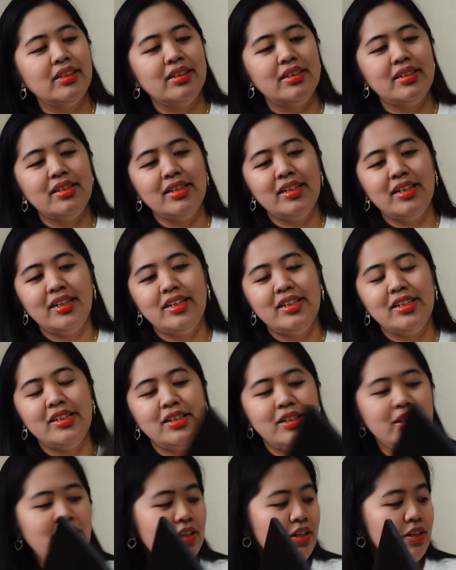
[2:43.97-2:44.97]
Okay,
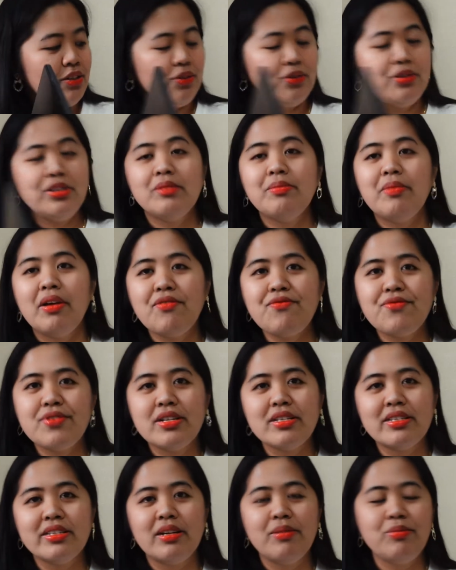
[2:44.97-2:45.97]
so it's my
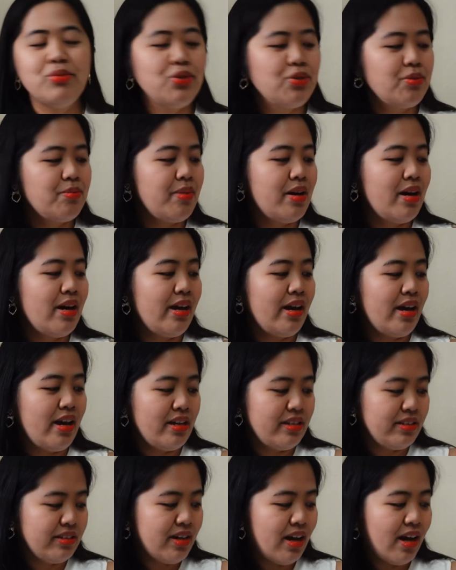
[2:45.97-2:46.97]
first time to buy a
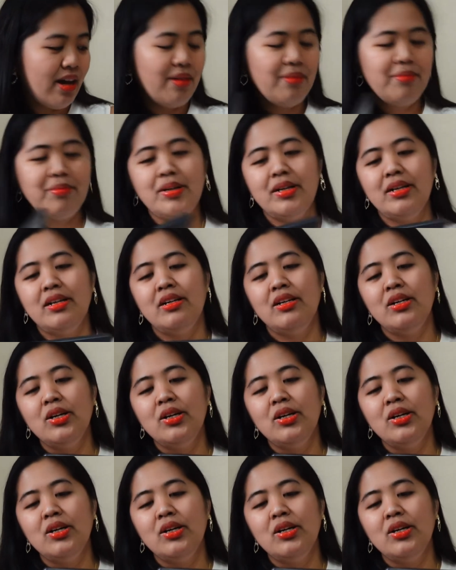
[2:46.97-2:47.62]
tab